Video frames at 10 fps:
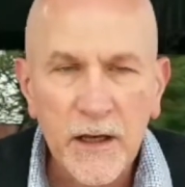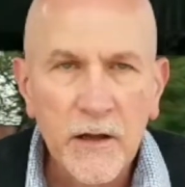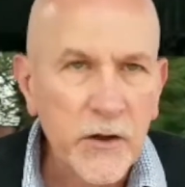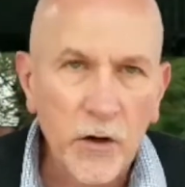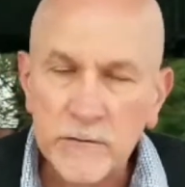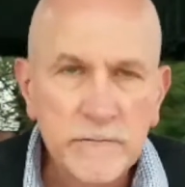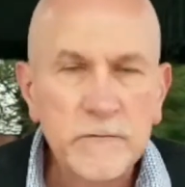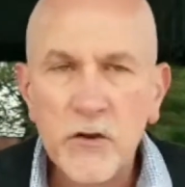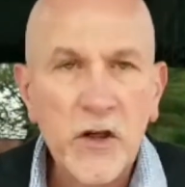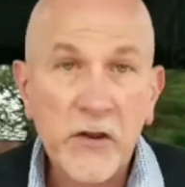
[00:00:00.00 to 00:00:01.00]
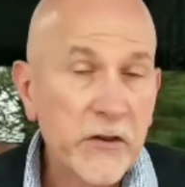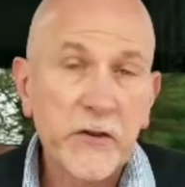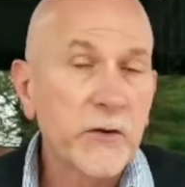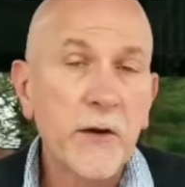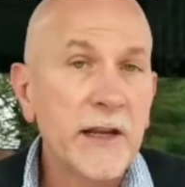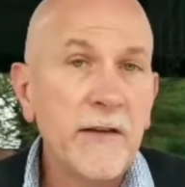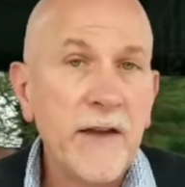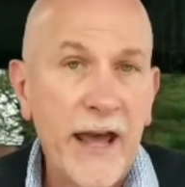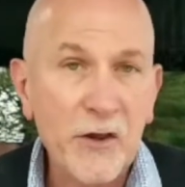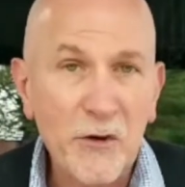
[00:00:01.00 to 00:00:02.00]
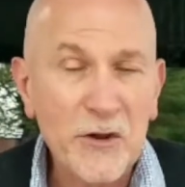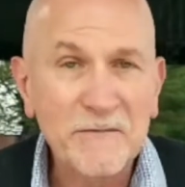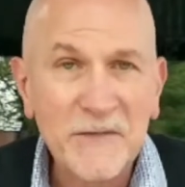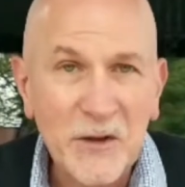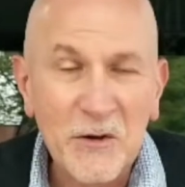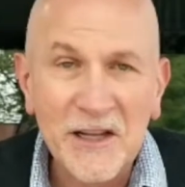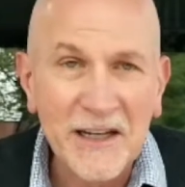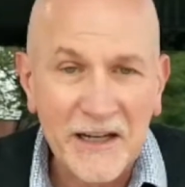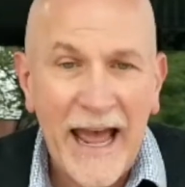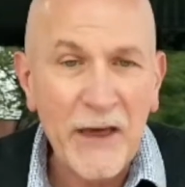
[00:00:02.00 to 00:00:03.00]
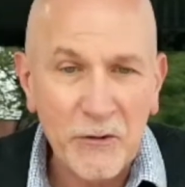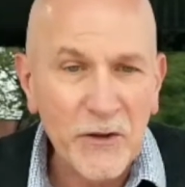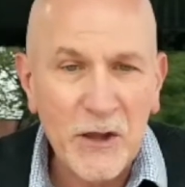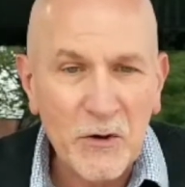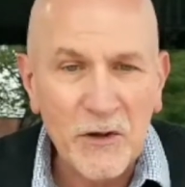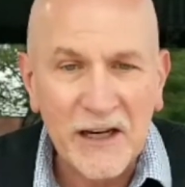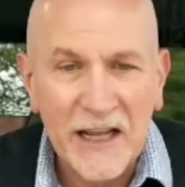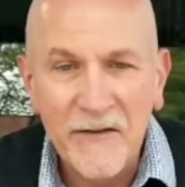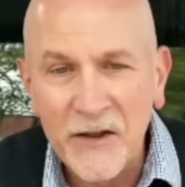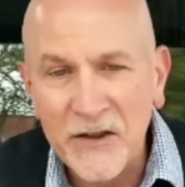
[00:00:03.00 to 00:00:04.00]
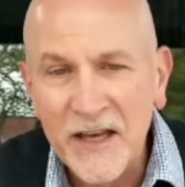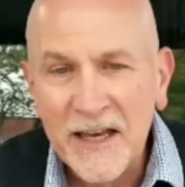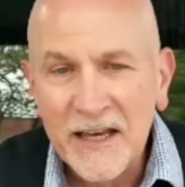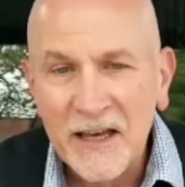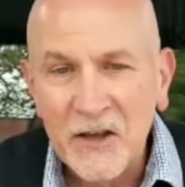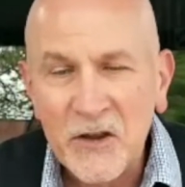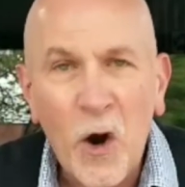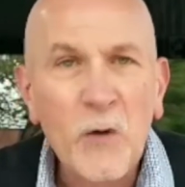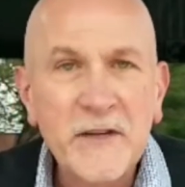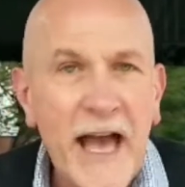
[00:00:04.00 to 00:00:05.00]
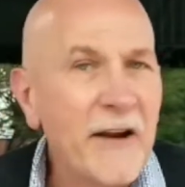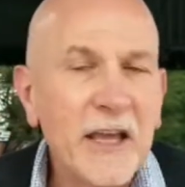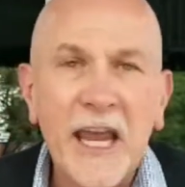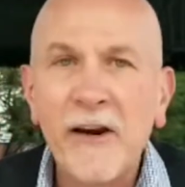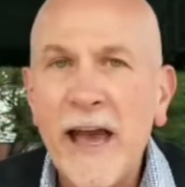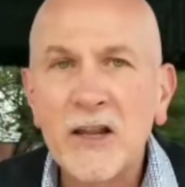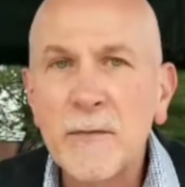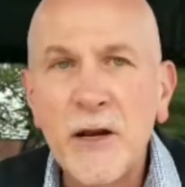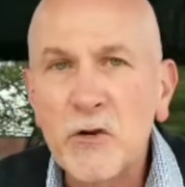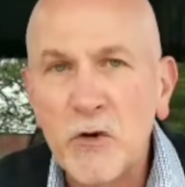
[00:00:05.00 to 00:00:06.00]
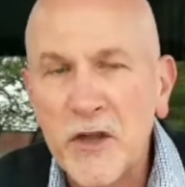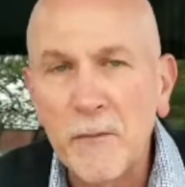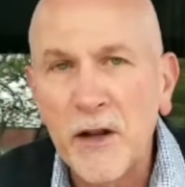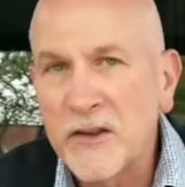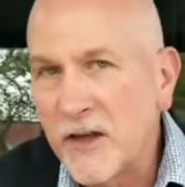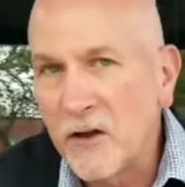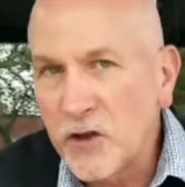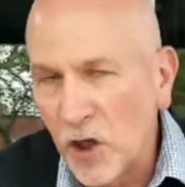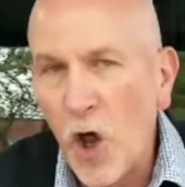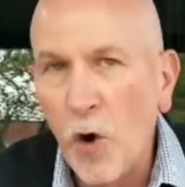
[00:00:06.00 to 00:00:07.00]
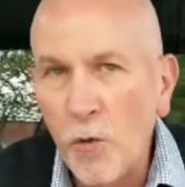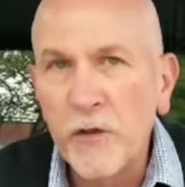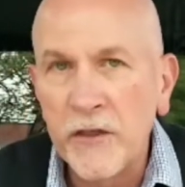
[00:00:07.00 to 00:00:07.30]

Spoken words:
So Jesus is going to leave Nazareth. He's going to leave Nazareth. He's going to leave his hometown and carry out his ministry someplace else along with